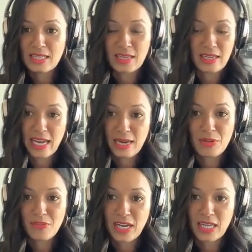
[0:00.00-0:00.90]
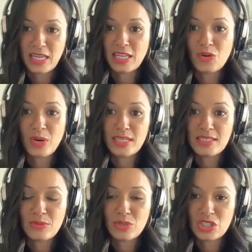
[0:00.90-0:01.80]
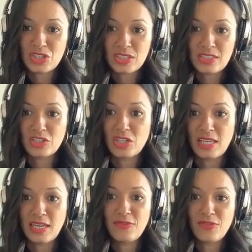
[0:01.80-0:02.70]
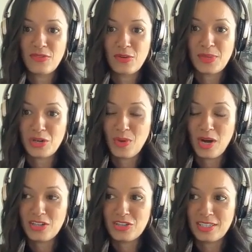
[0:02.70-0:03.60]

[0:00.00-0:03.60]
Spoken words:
like amplifying it like crazy, which is just such a gift for me to watch.